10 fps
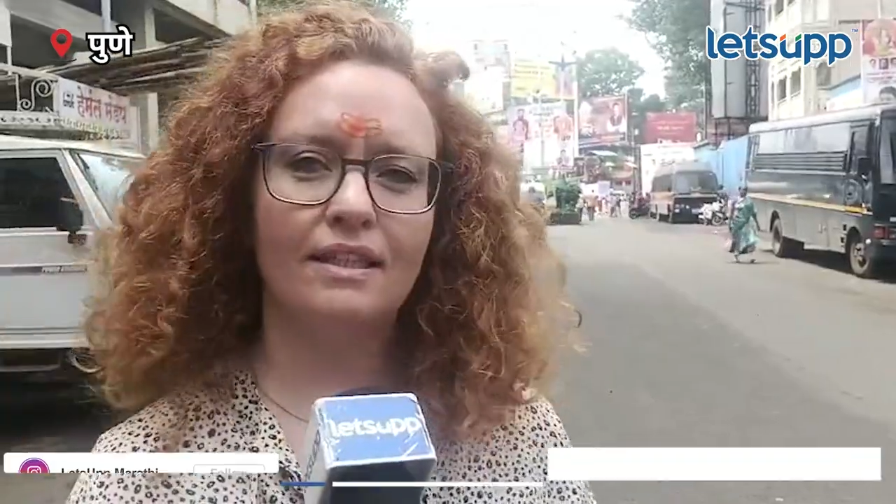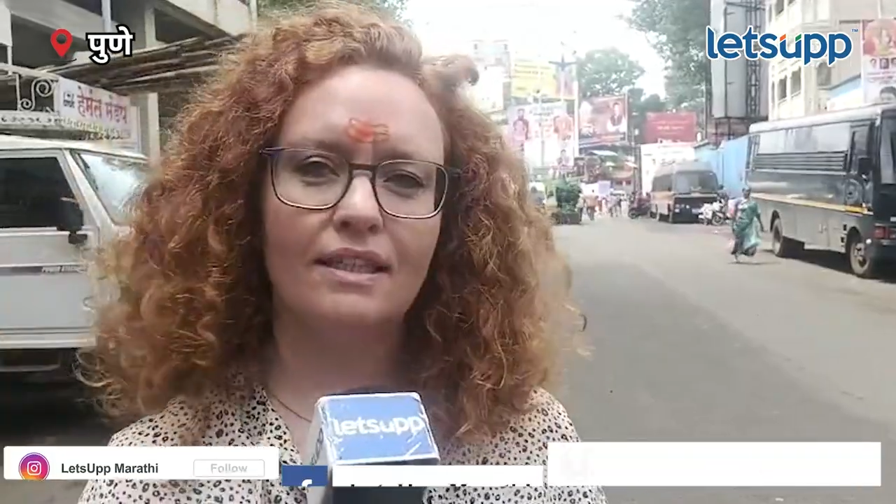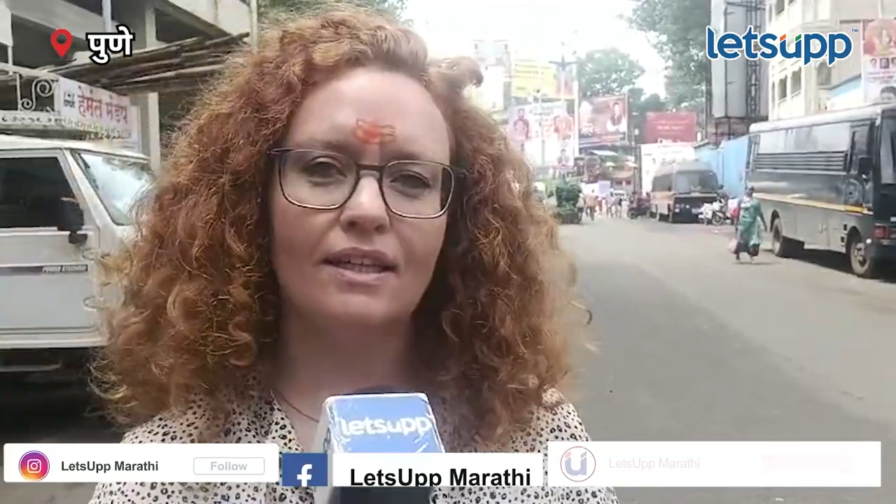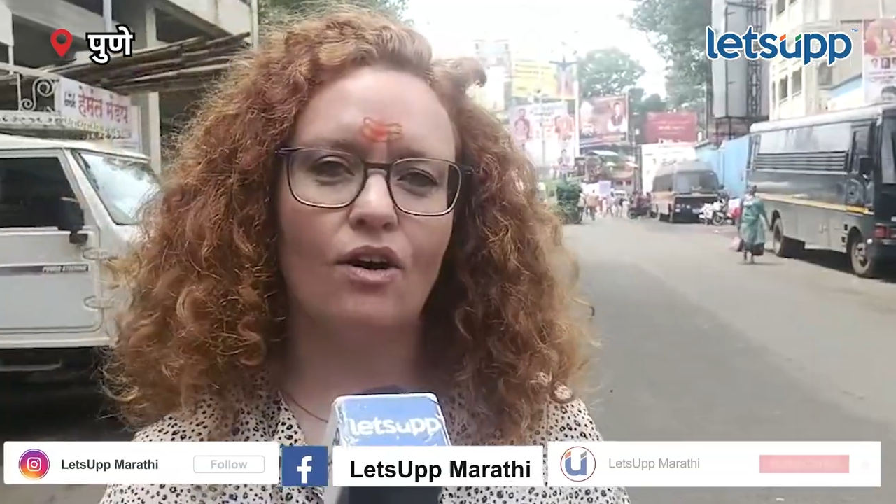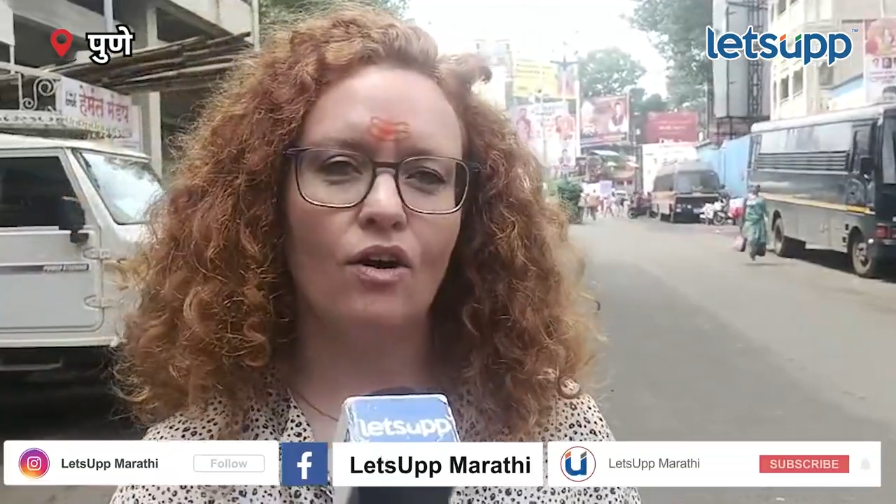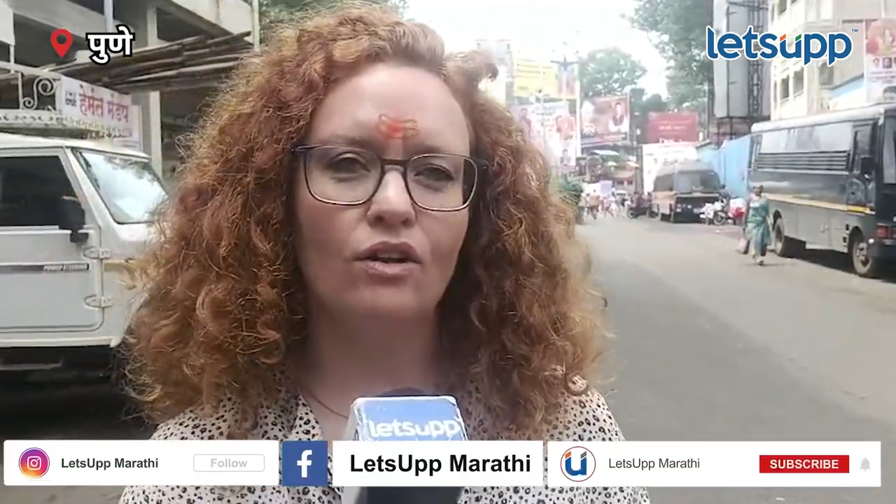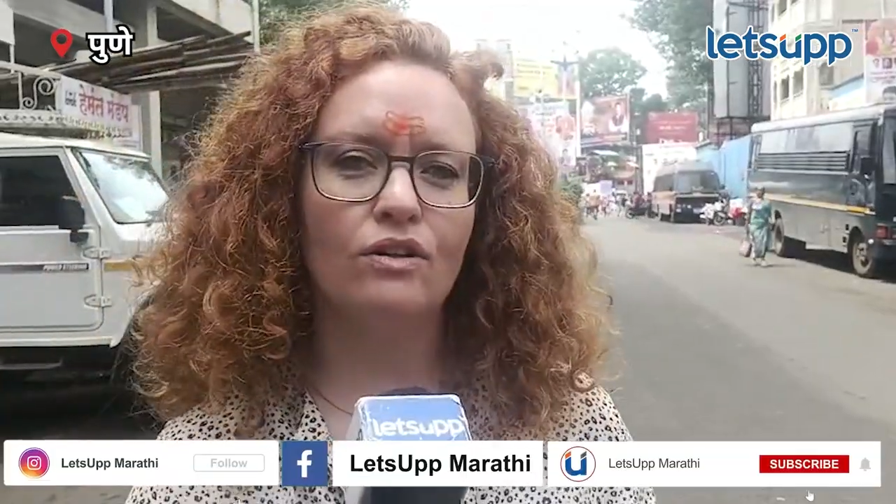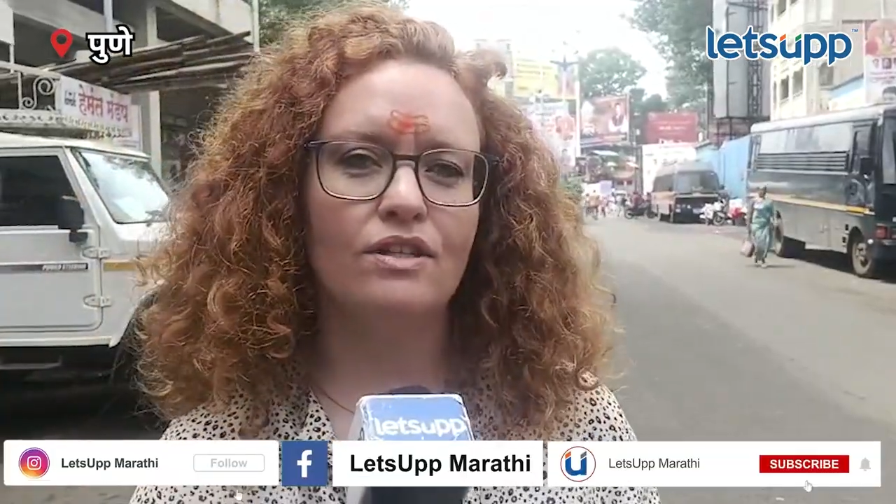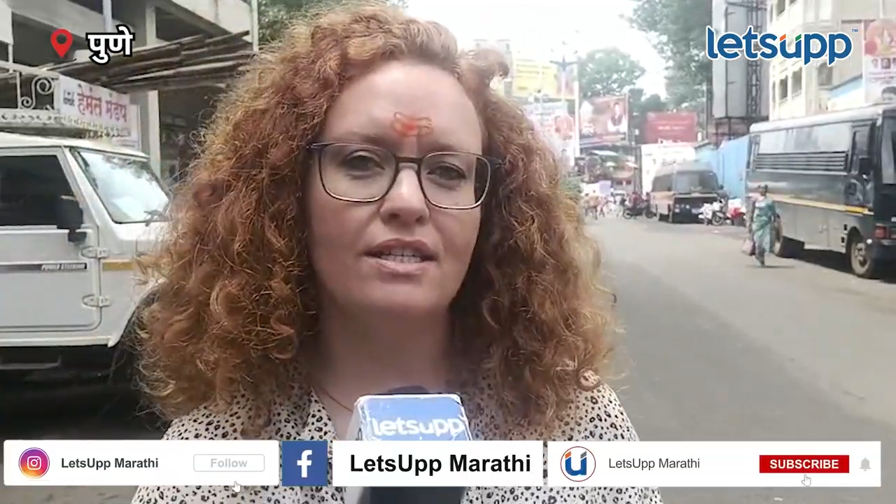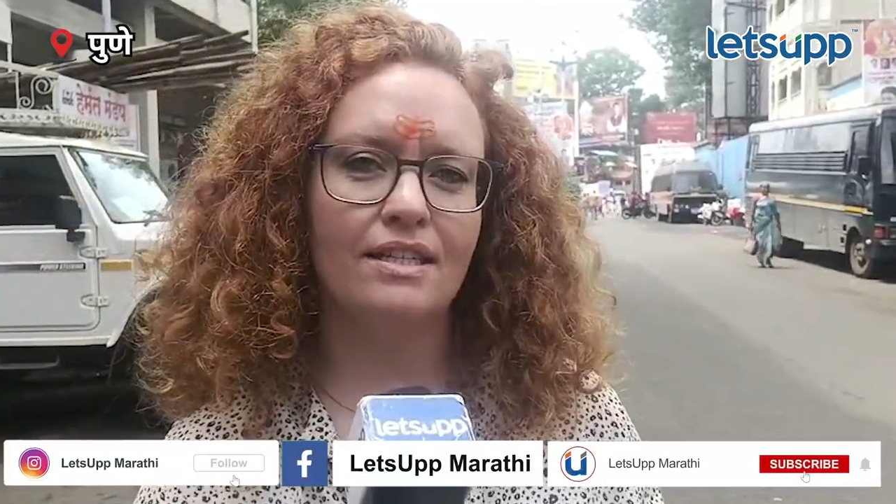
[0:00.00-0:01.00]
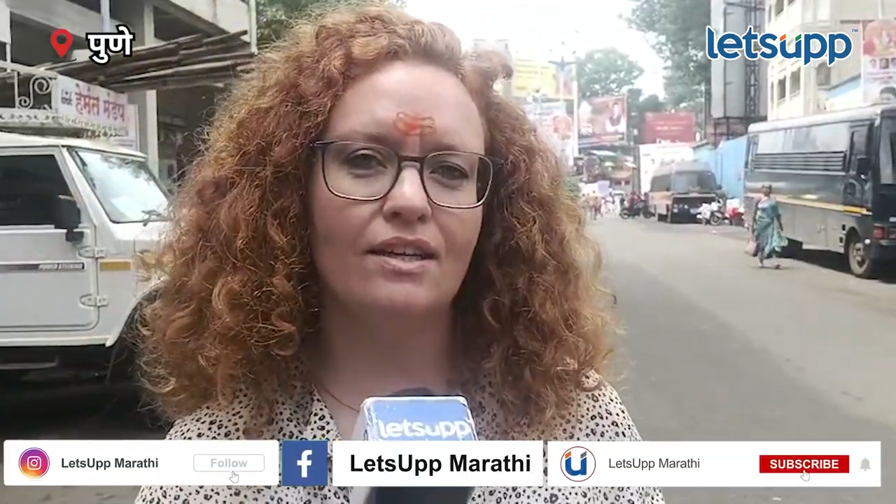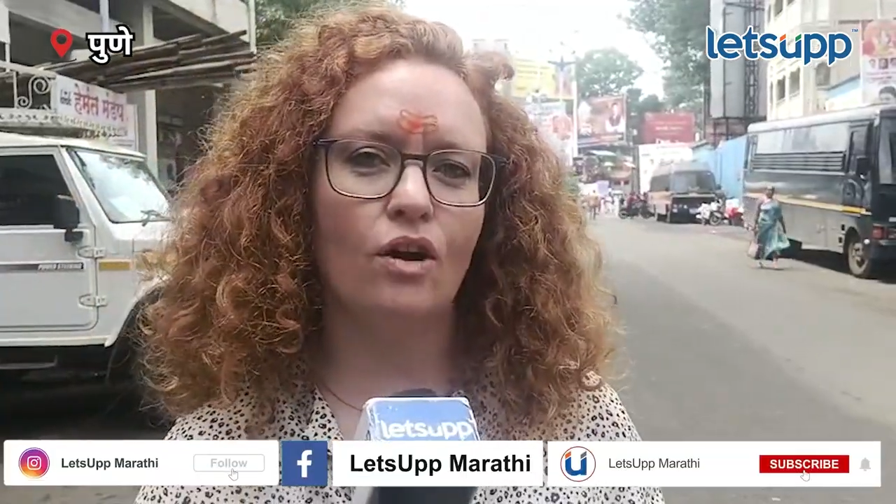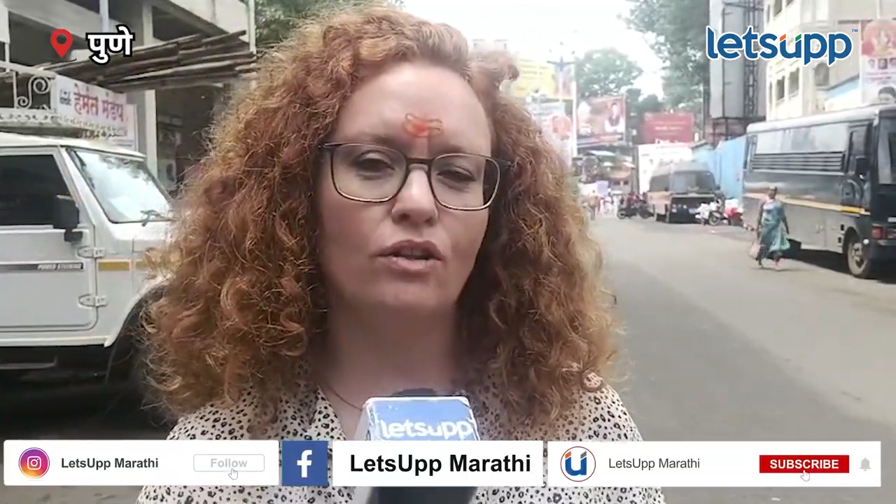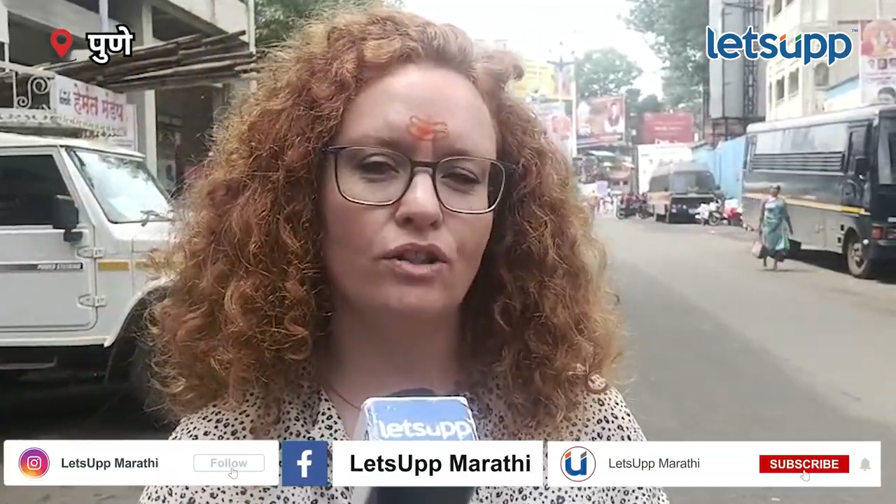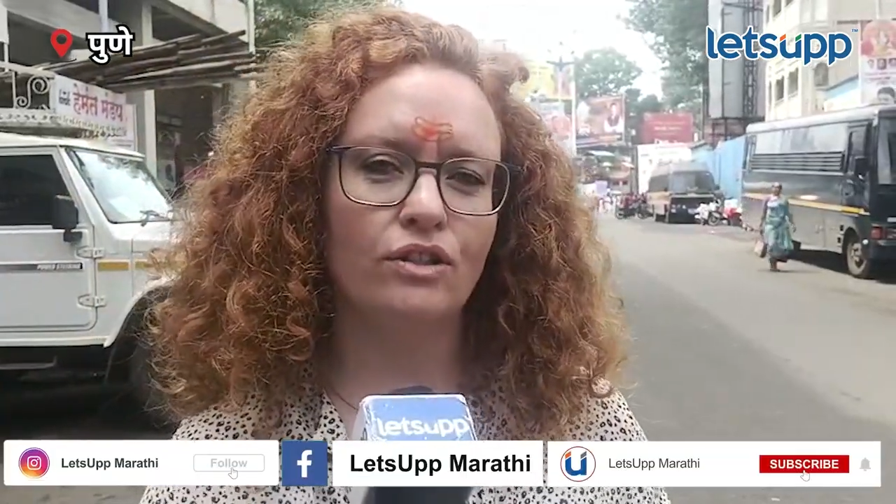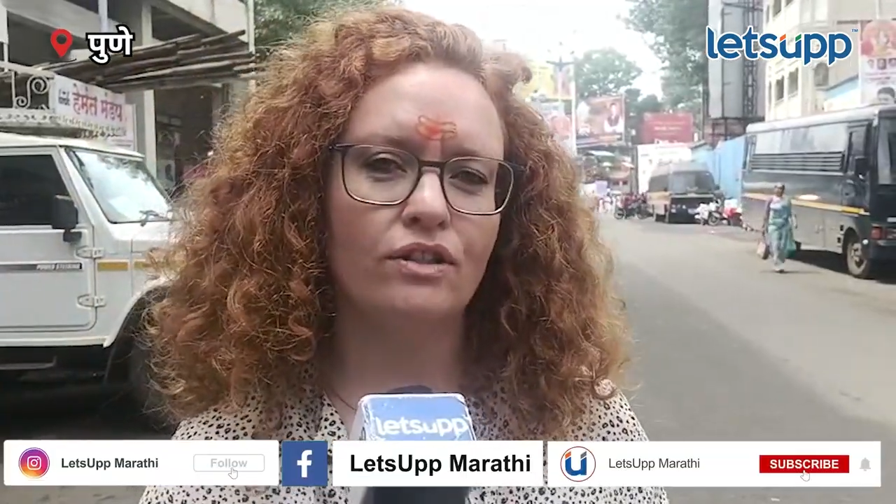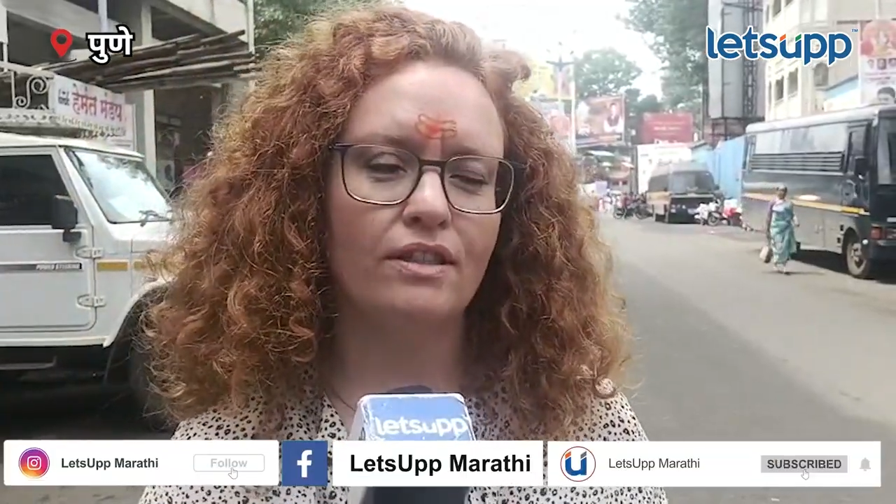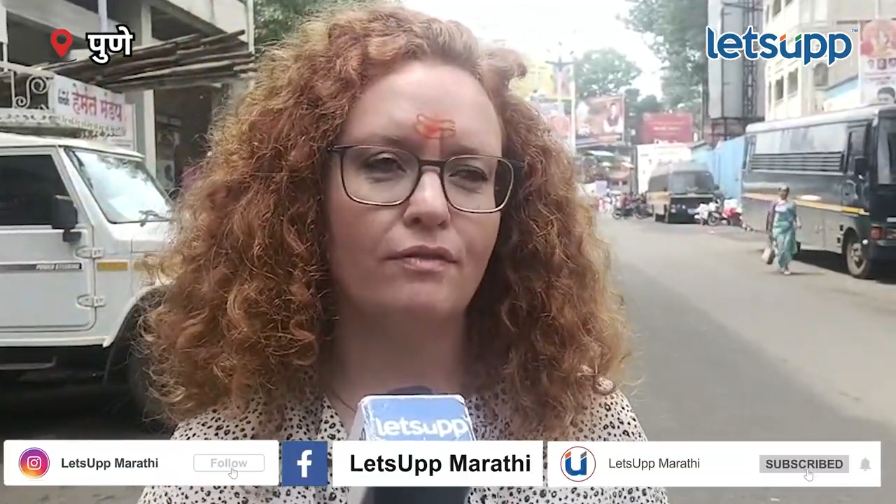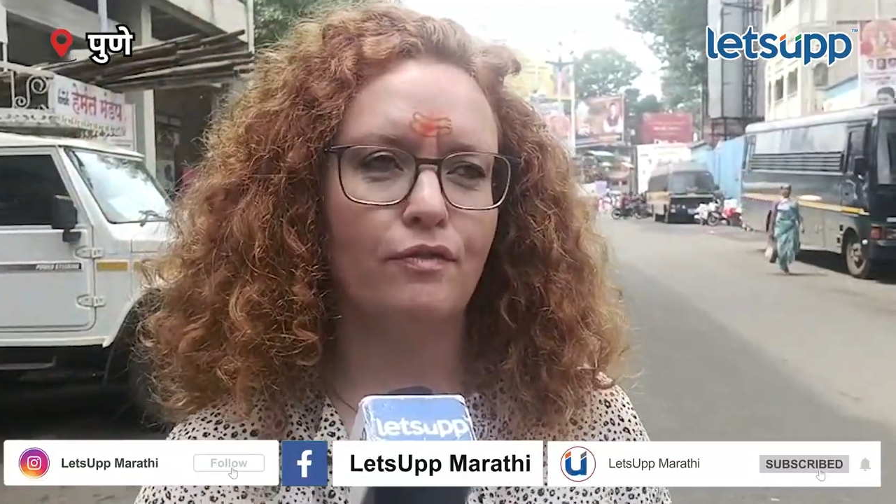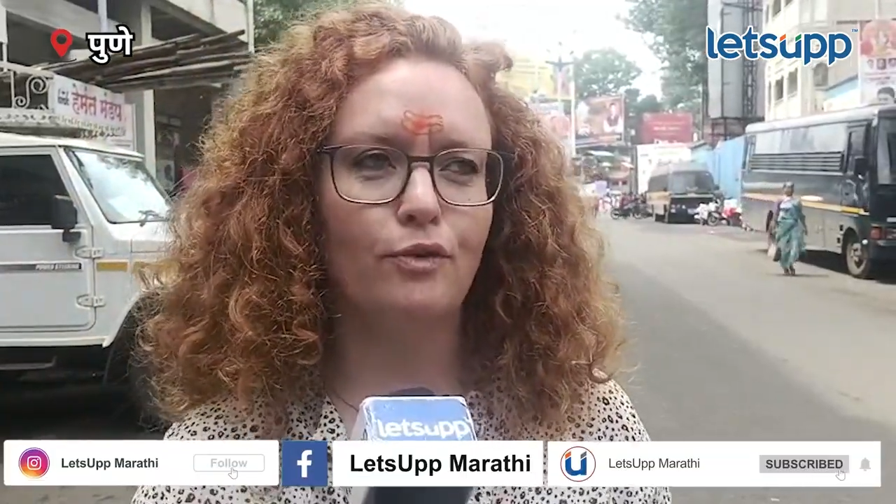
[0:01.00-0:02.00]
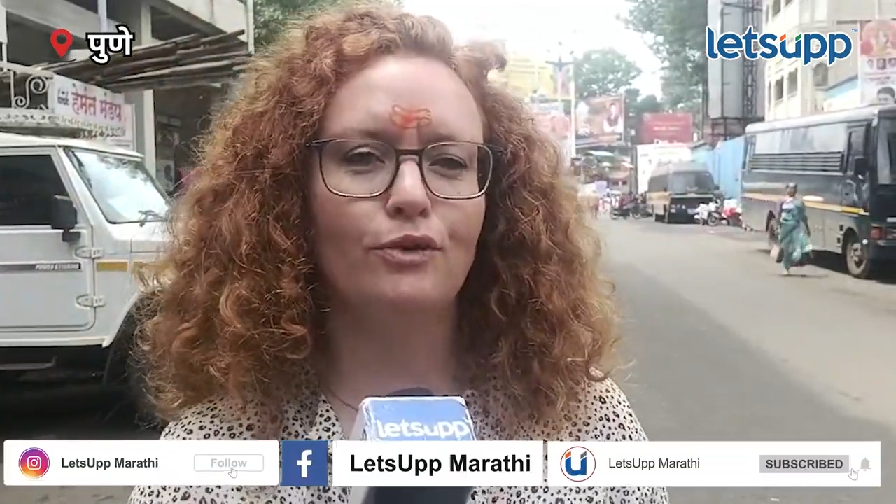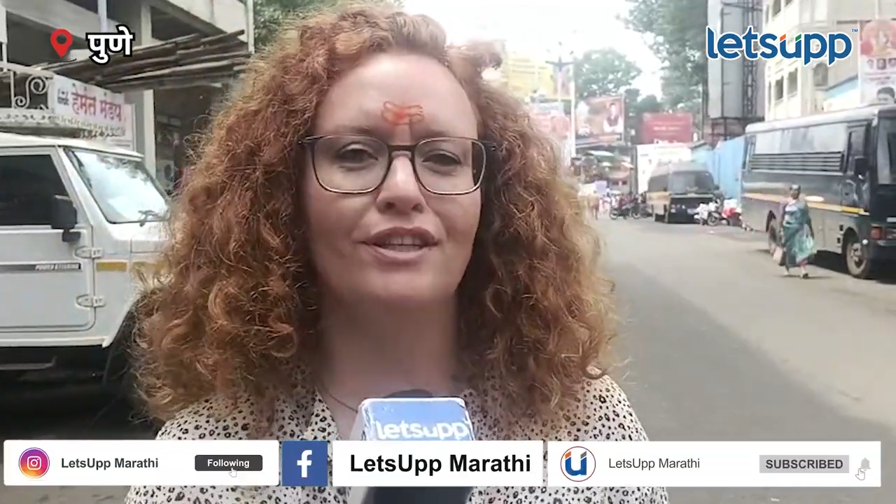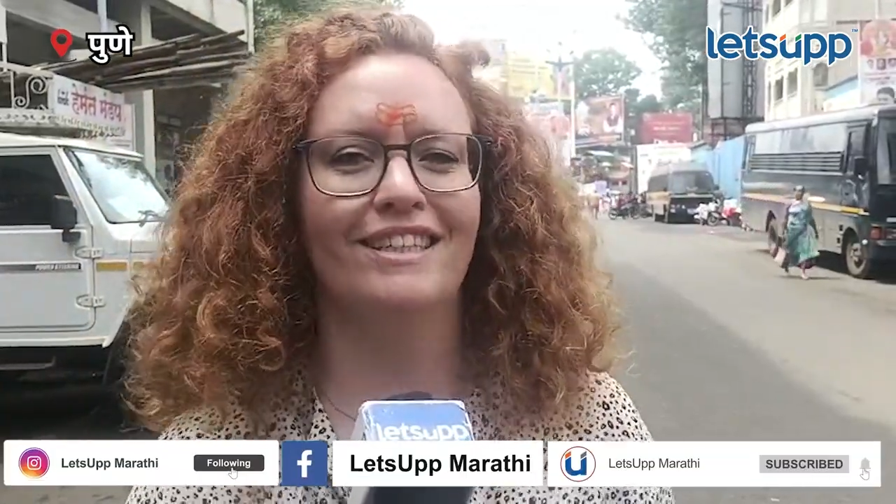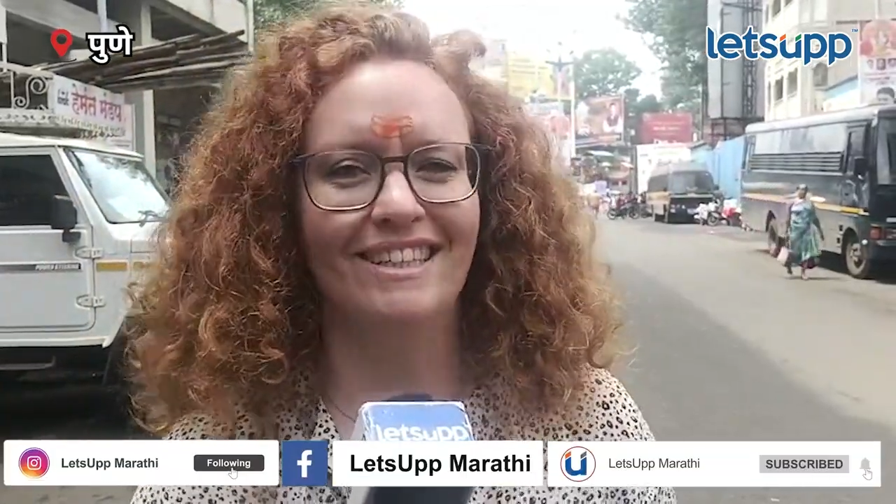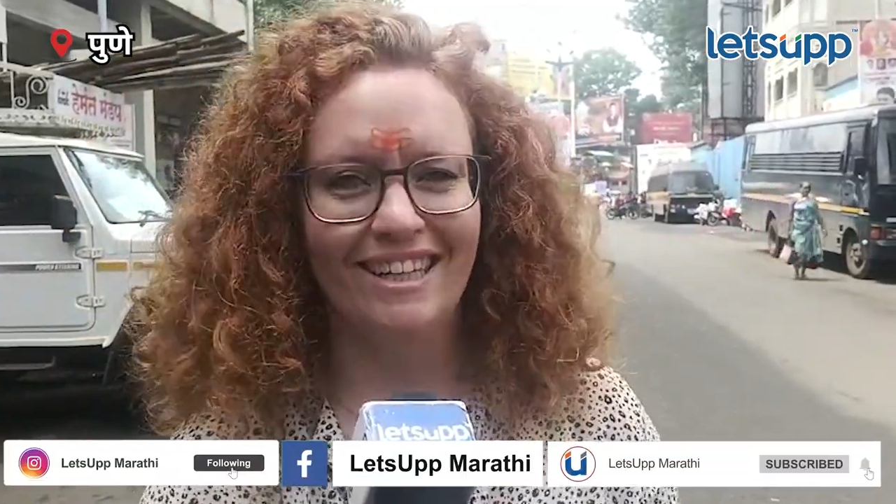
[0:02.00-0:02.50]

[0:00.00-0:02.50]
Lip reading: the colors, the culture, the food,